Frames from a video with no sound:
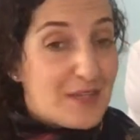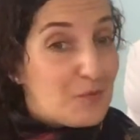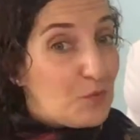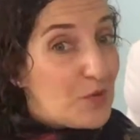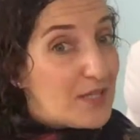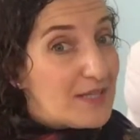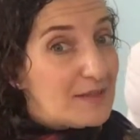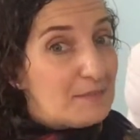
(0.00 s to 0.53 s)

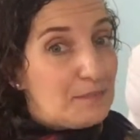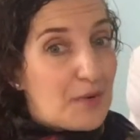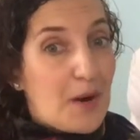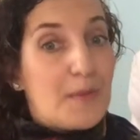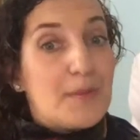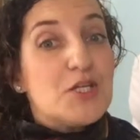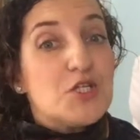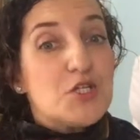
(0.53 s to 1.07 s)
will
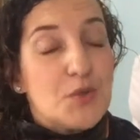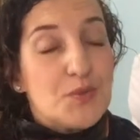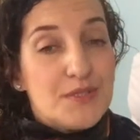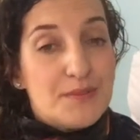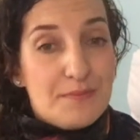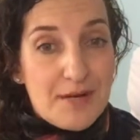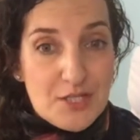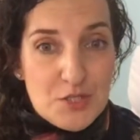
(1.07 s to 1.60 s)
probably show
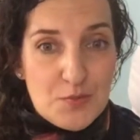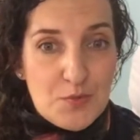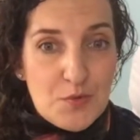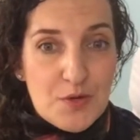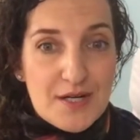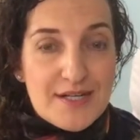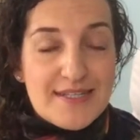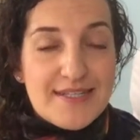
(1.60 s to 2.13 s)
it much
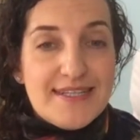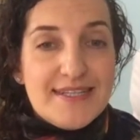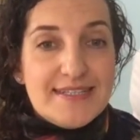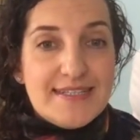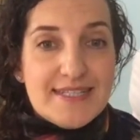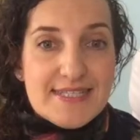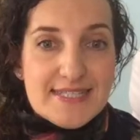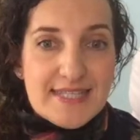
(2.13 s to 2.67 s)
more.
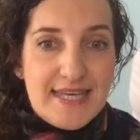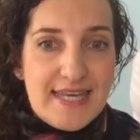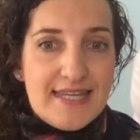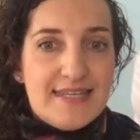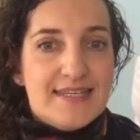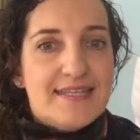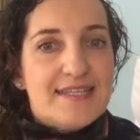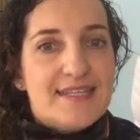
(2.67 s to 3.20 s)
The
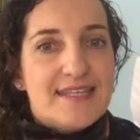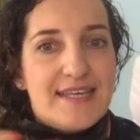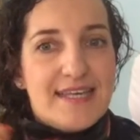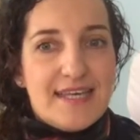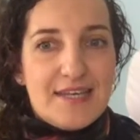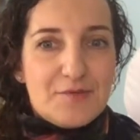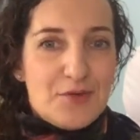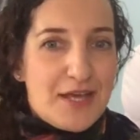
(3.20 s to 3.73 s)
skin,
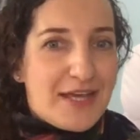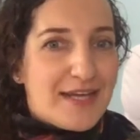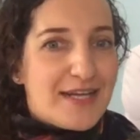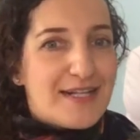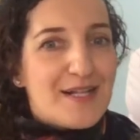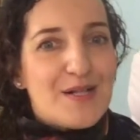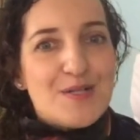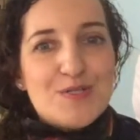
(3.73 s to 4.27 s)
the
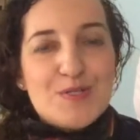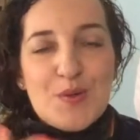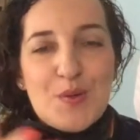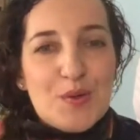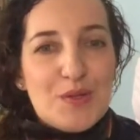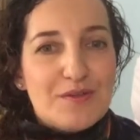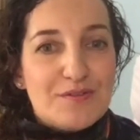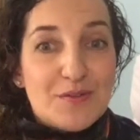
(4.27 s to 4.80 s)
wrinkles,
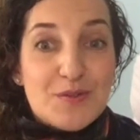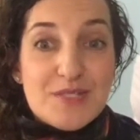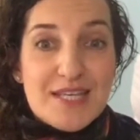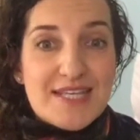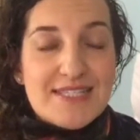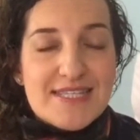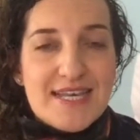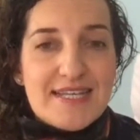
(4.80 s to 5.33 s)
all of those
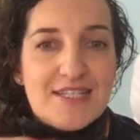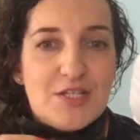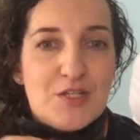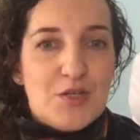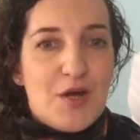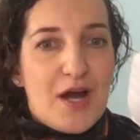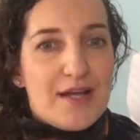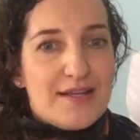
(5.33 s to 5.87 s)
things do
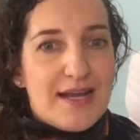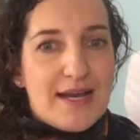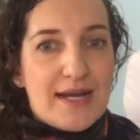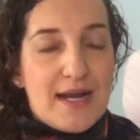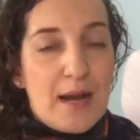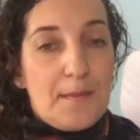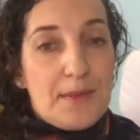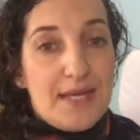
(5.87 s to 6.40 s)
not
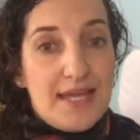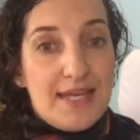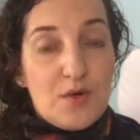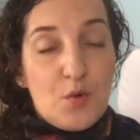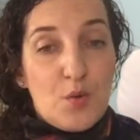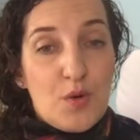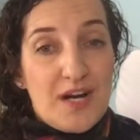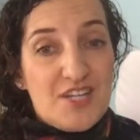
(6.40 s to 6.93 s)
accommodate
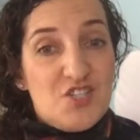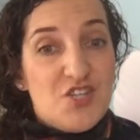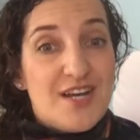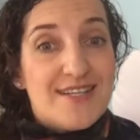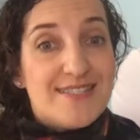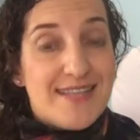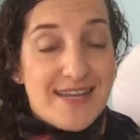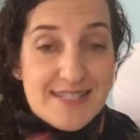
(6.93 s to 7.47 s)
or
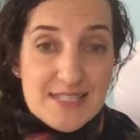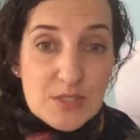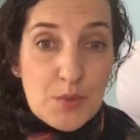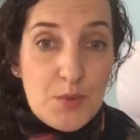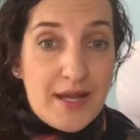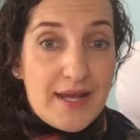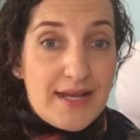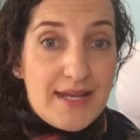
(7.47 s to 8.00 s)
adjust as
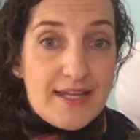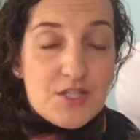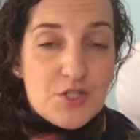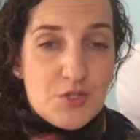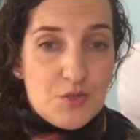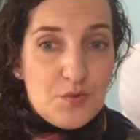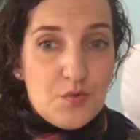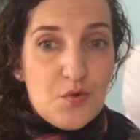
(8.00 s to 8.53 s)
quickly
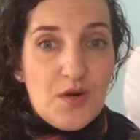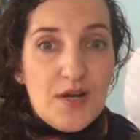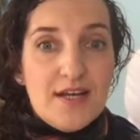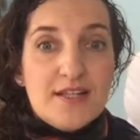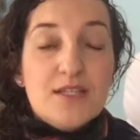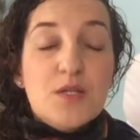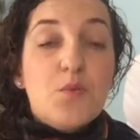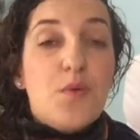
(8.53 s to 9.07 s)
to
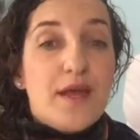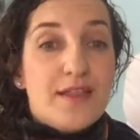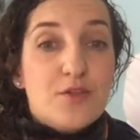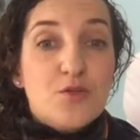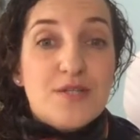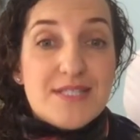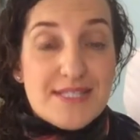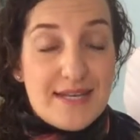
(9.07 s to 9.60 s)

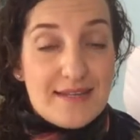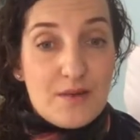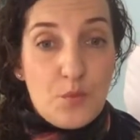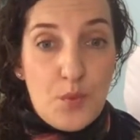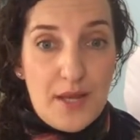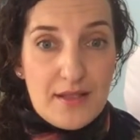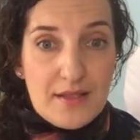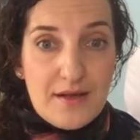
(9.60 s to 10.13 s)
the
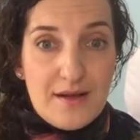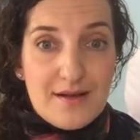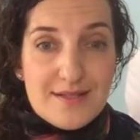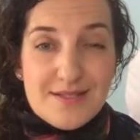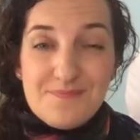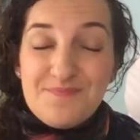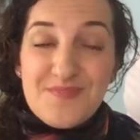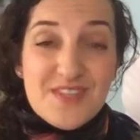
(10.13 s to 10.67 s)
sudden weight
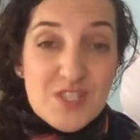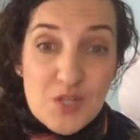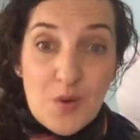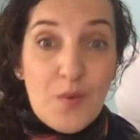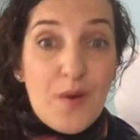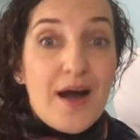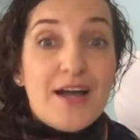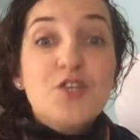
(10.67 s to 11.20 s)
loss.
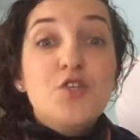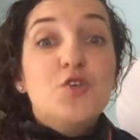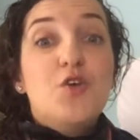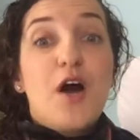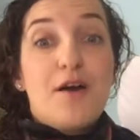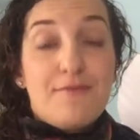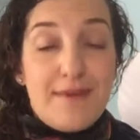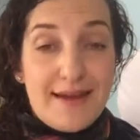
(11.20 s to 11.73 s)
So I do
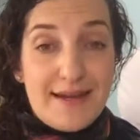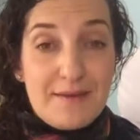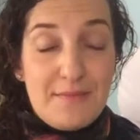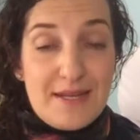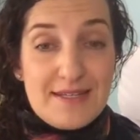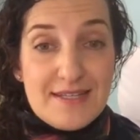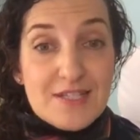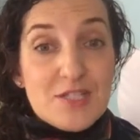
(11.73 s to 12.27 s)
not
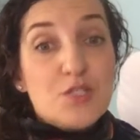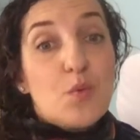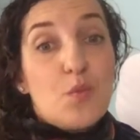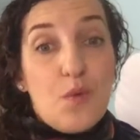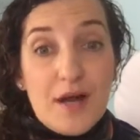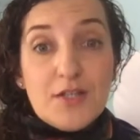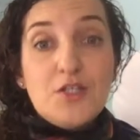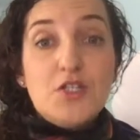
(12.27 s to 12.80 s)
recommend it. So
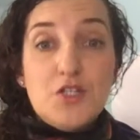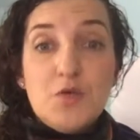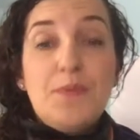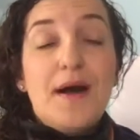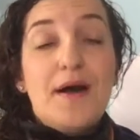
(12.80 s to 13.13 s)
1 to 2